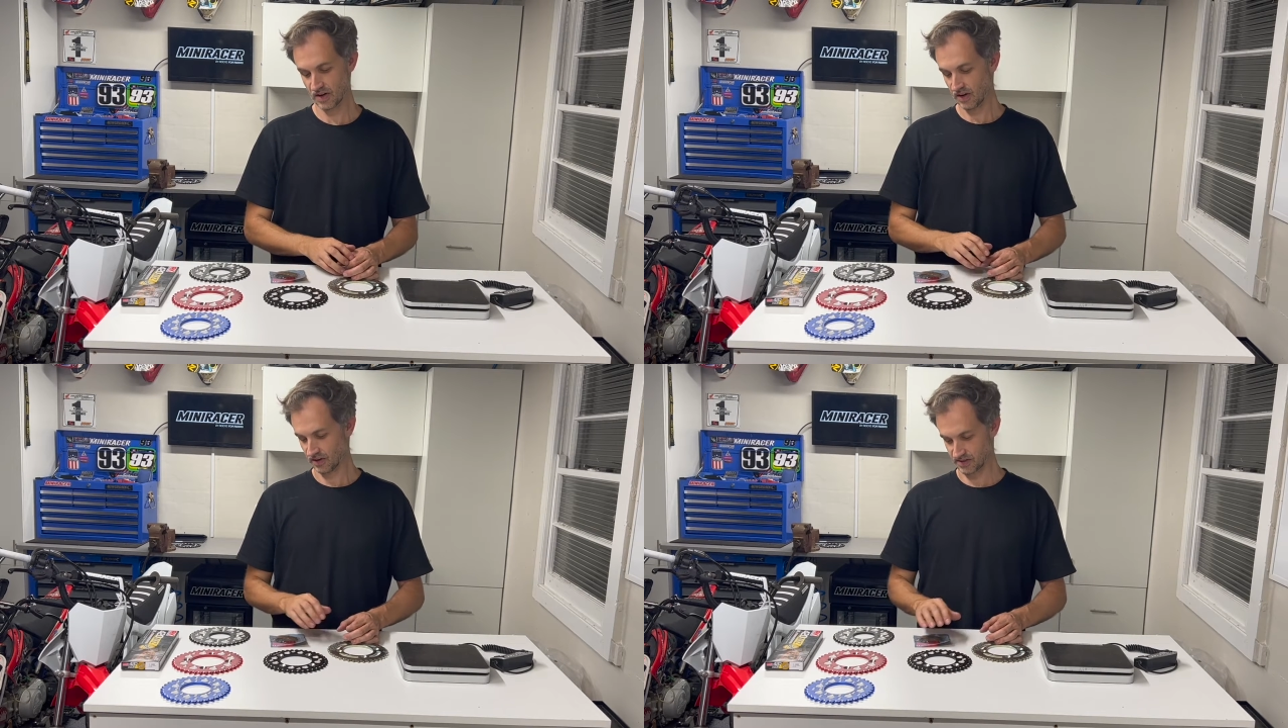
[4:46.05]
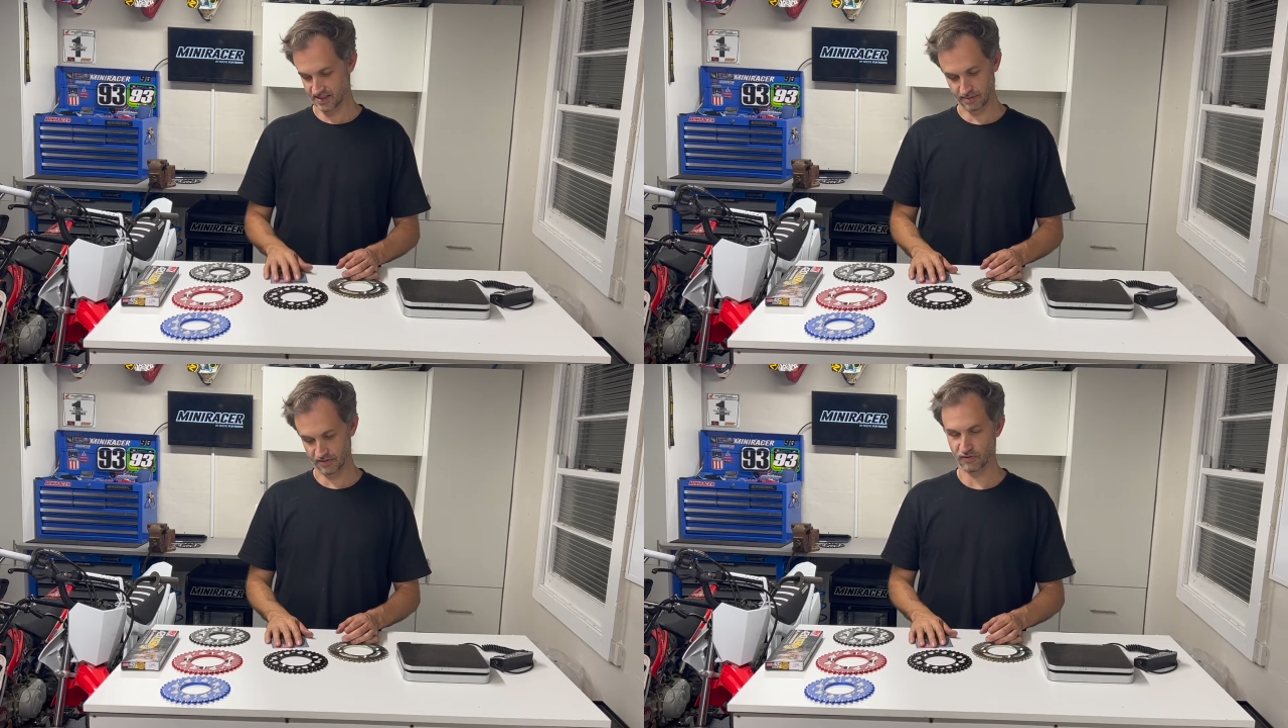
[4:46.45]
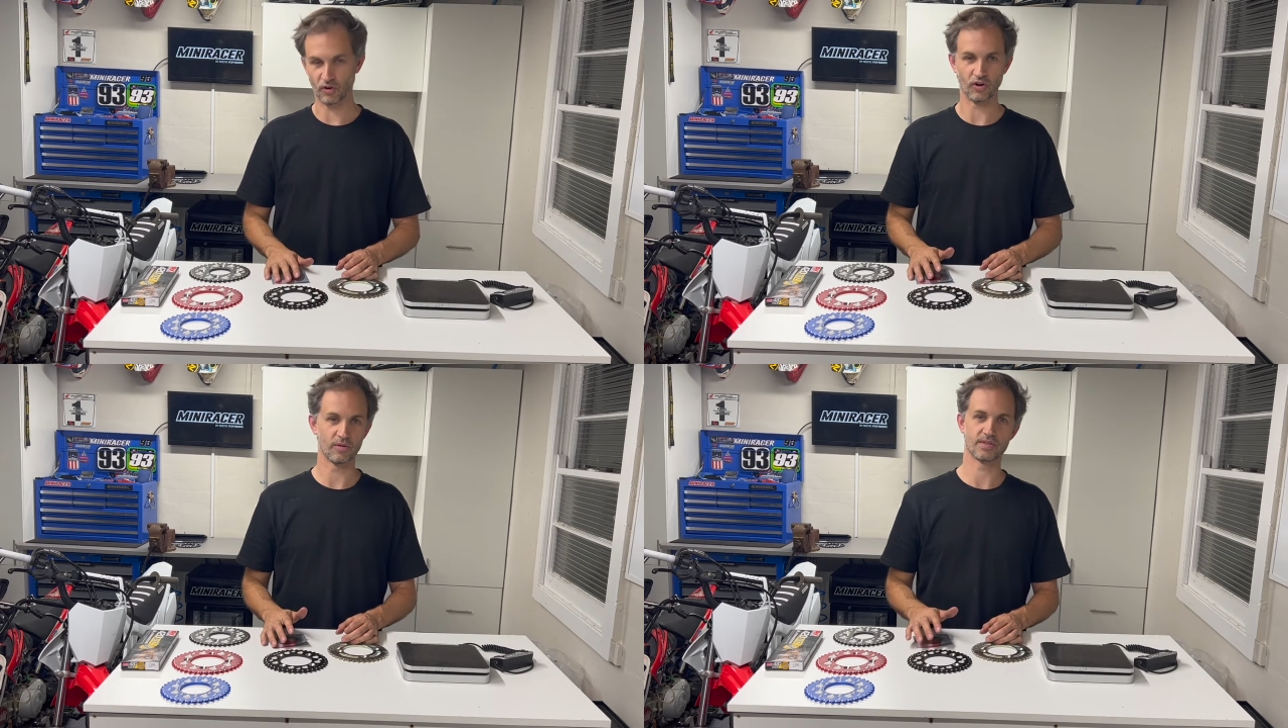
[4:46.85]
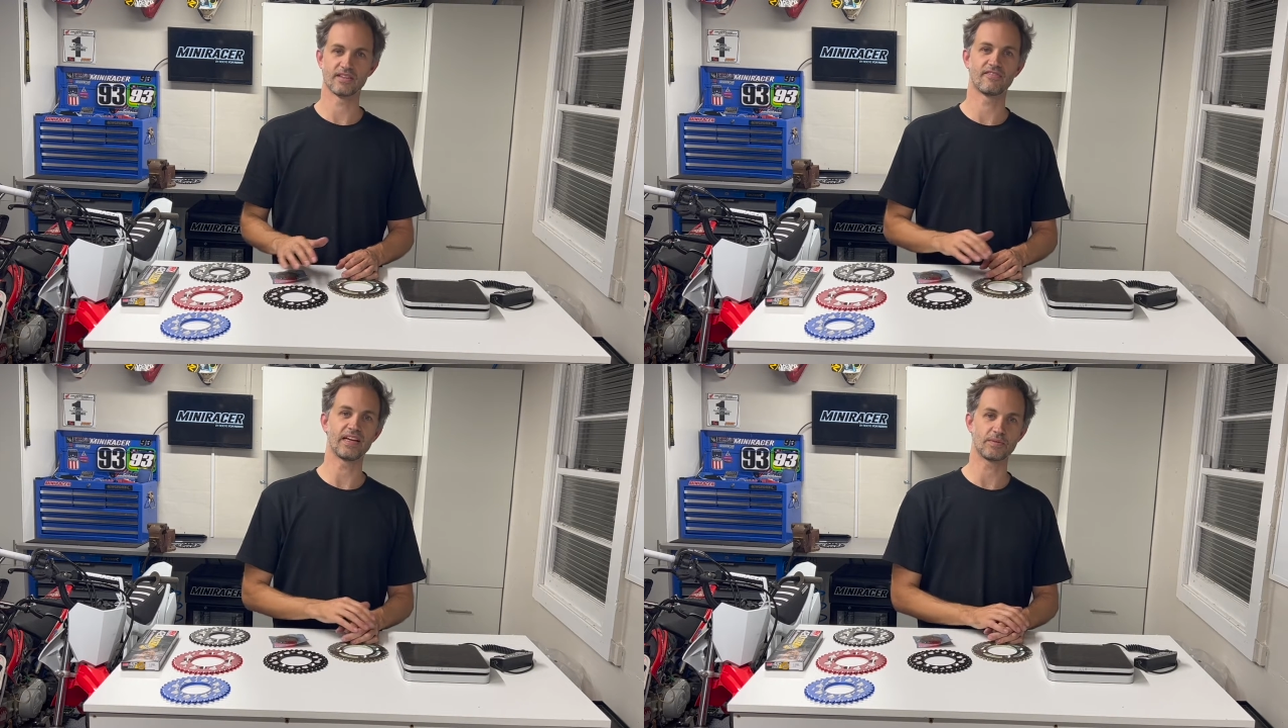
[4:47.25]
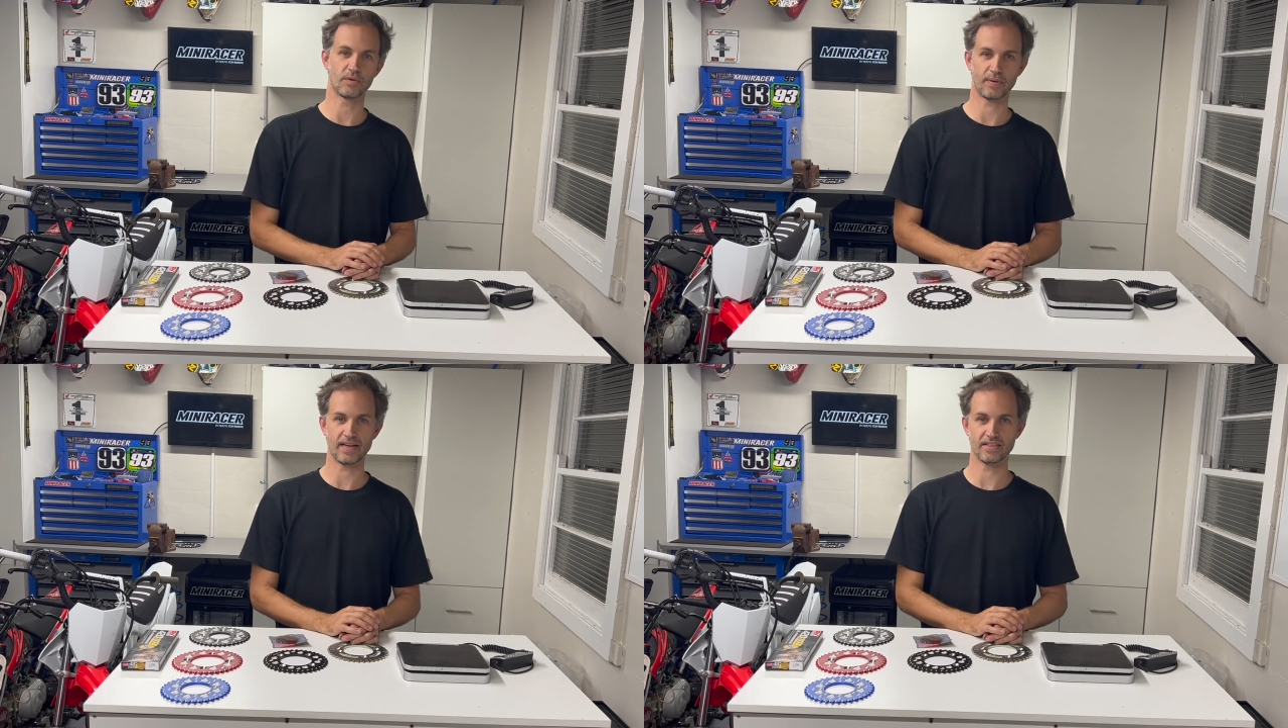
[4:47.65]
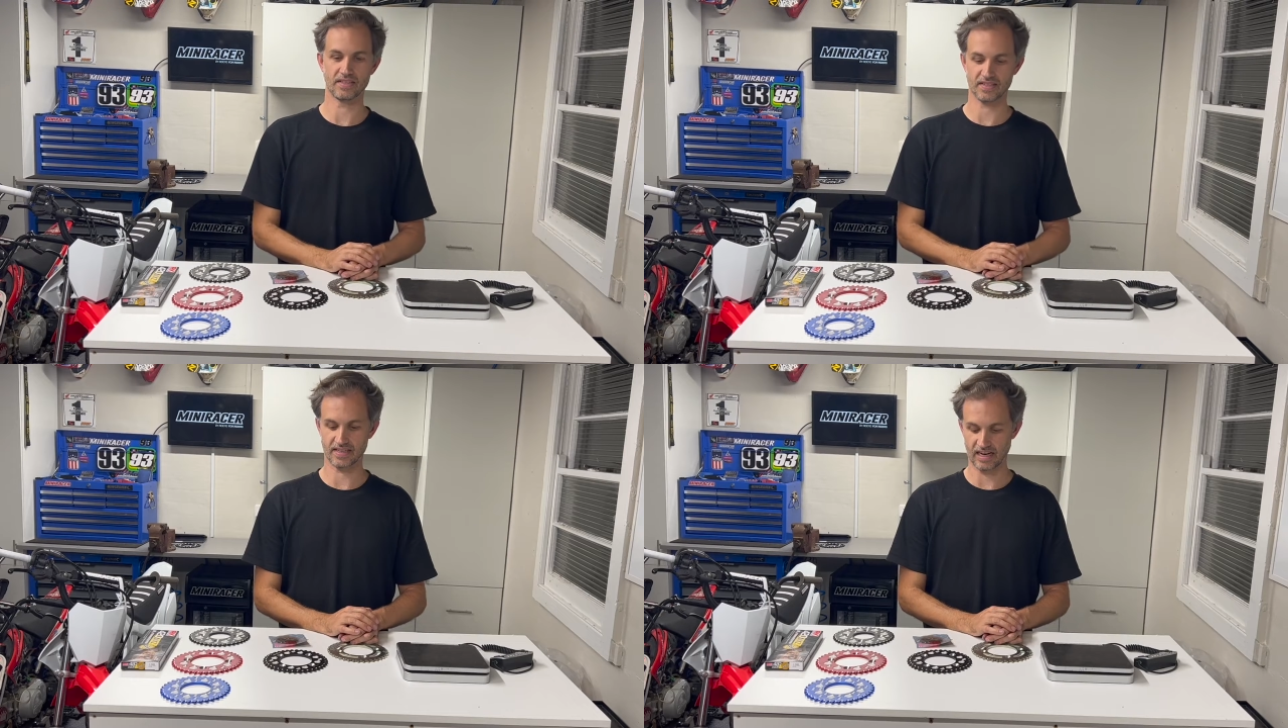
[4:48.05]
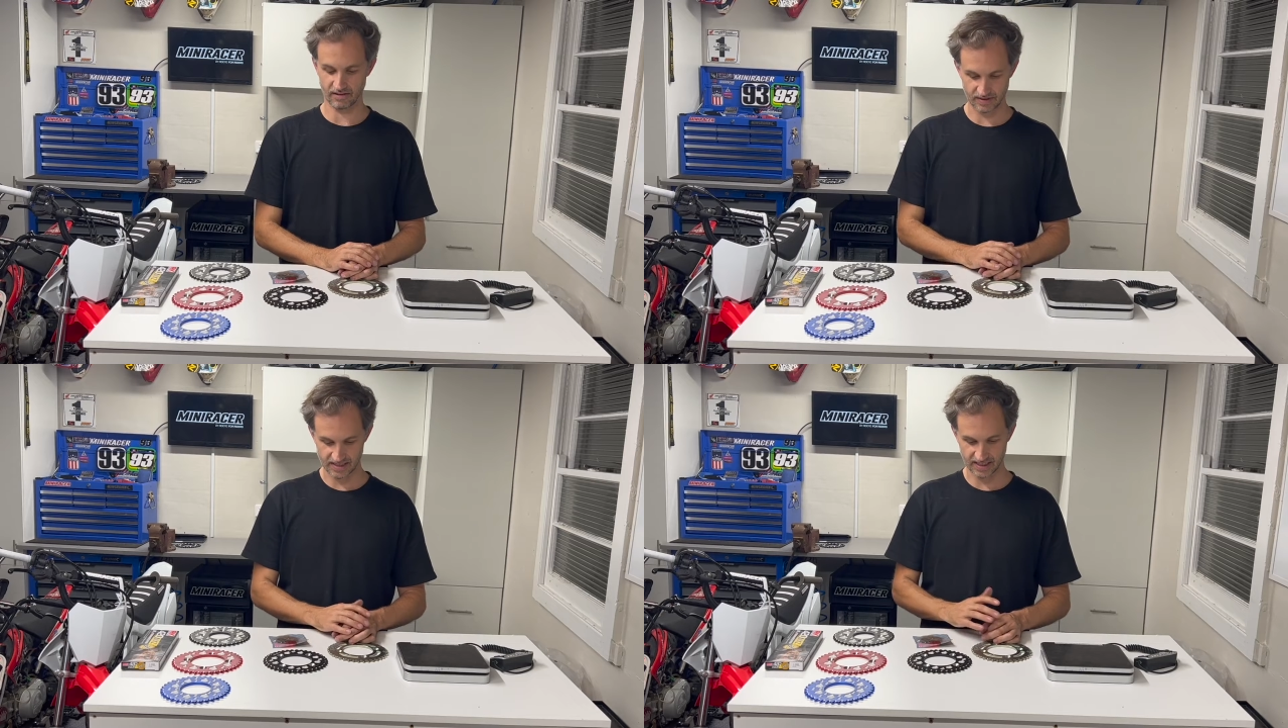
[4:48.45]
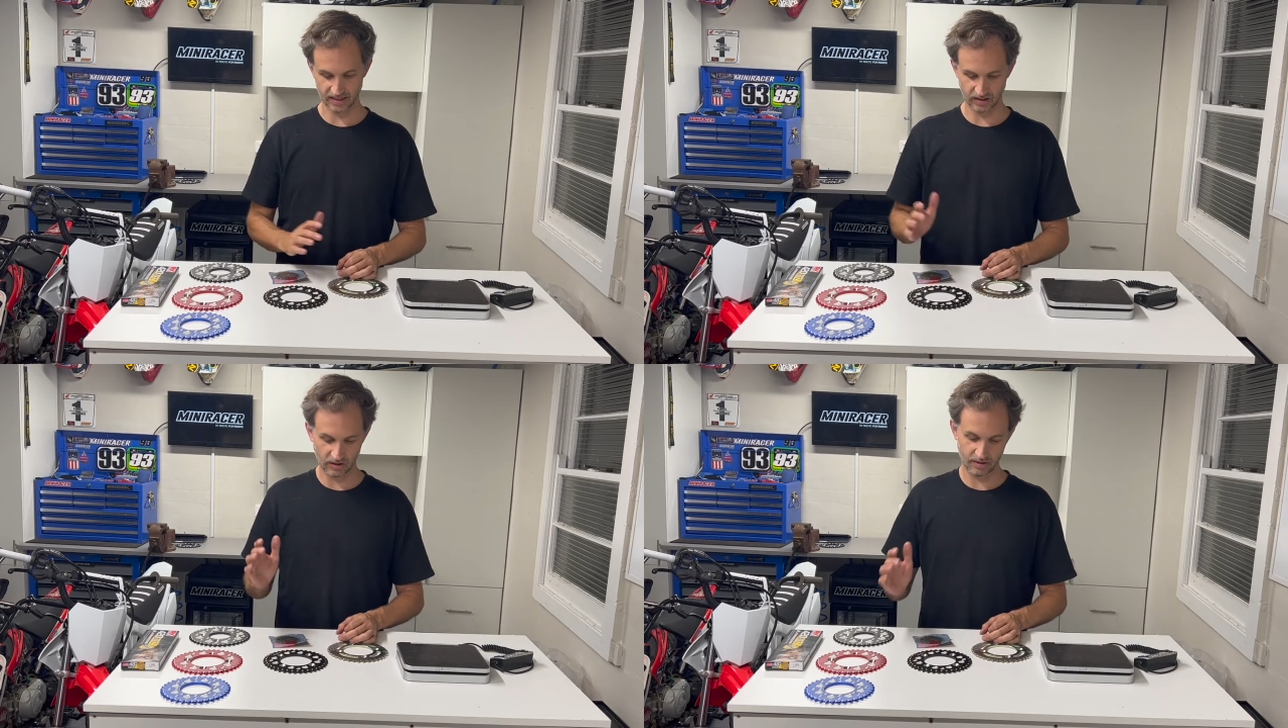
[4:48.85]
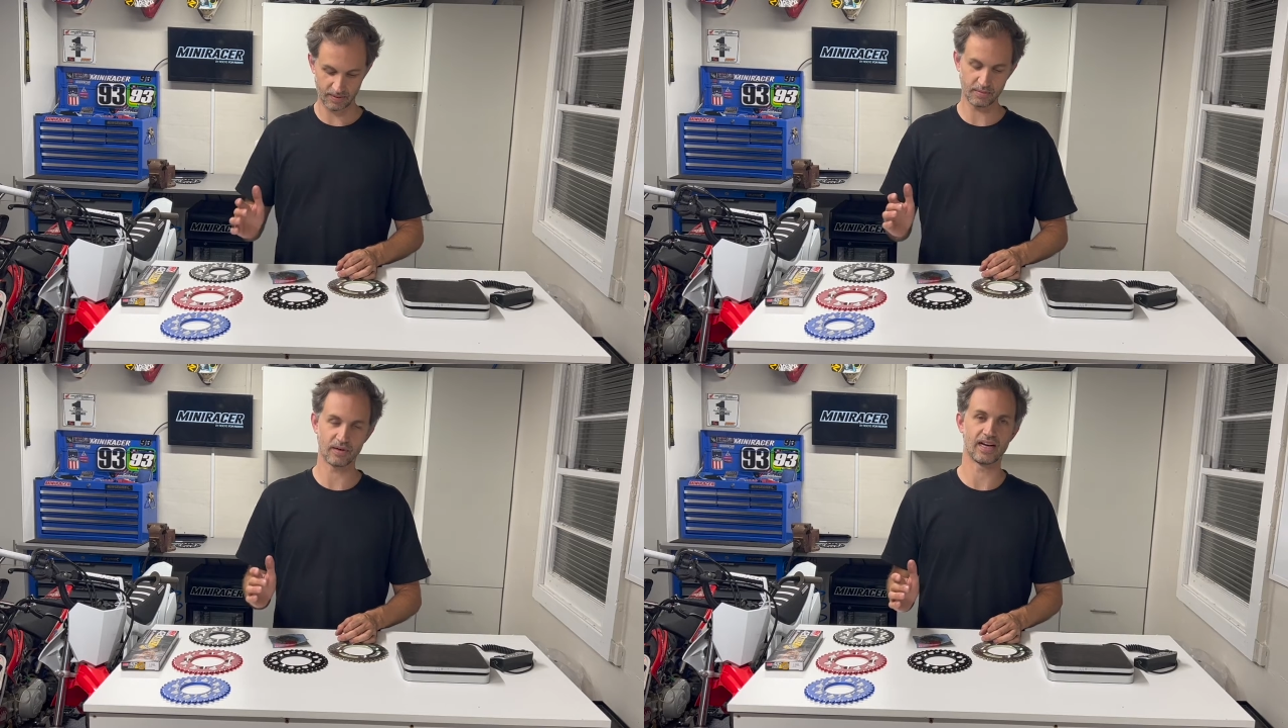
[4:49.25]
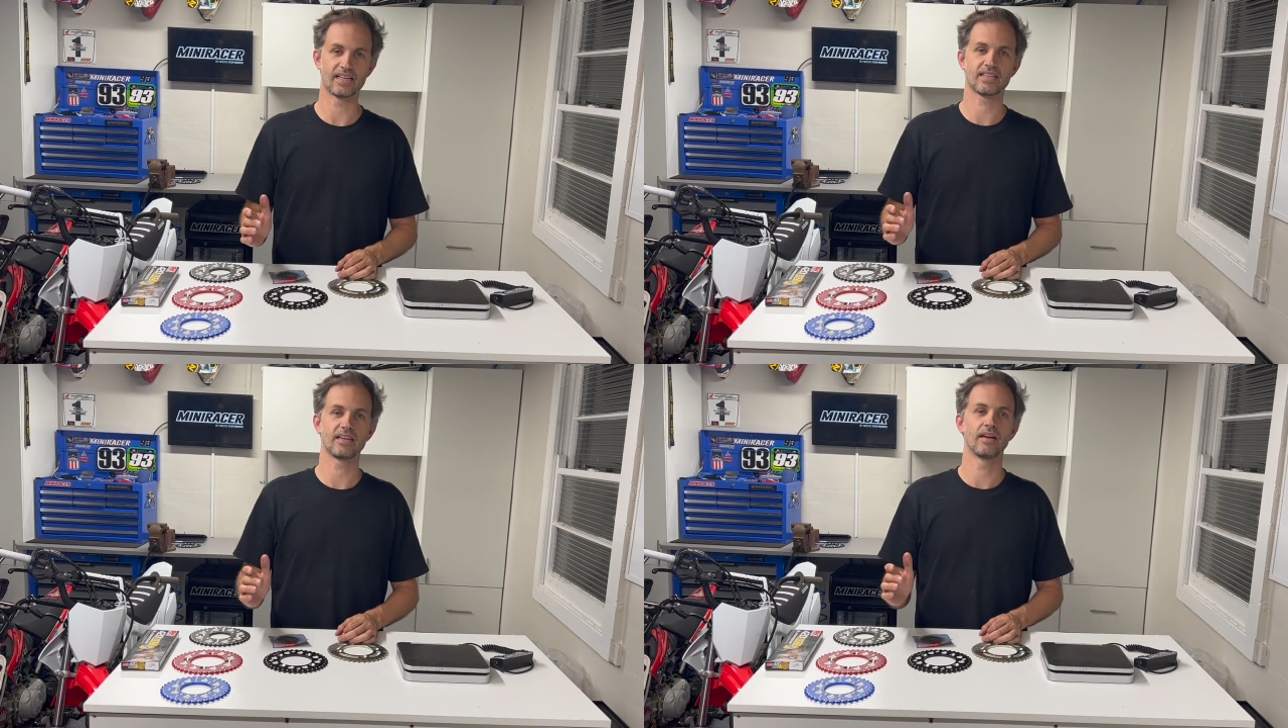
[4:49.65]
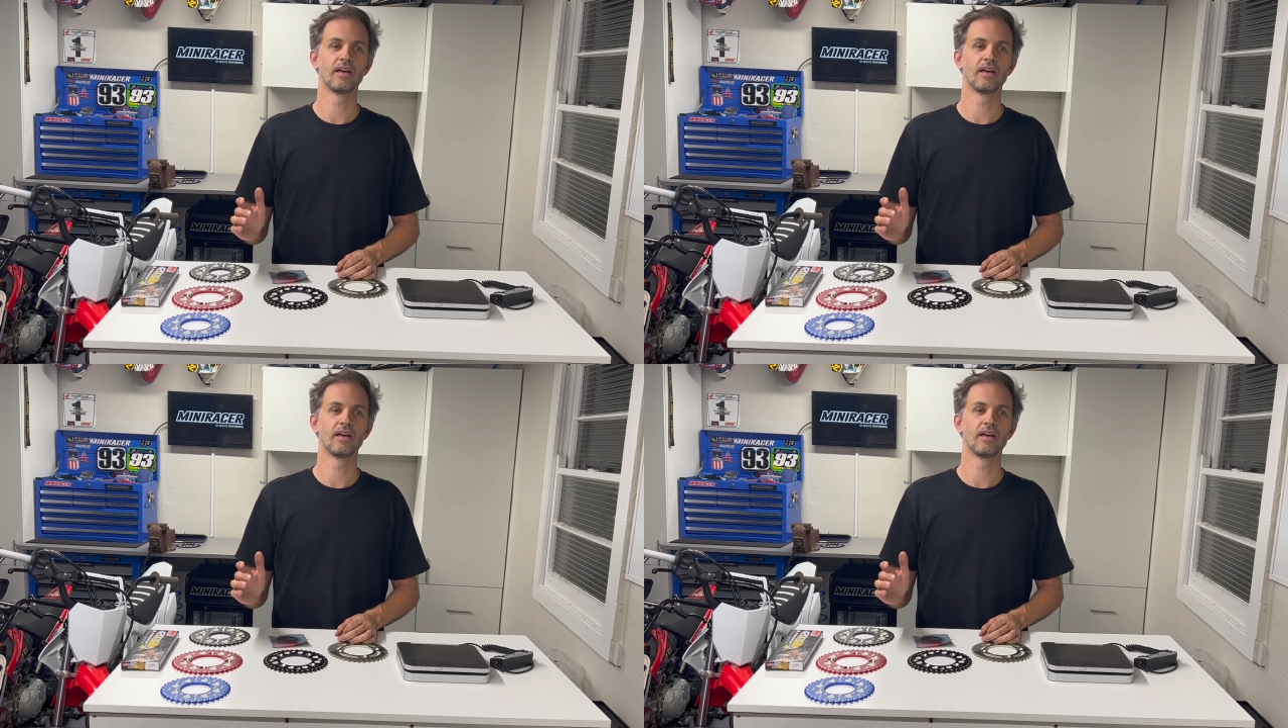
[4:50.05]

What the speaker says: or some of the forums and the Facebook pages, etc., we see a lot of people asking,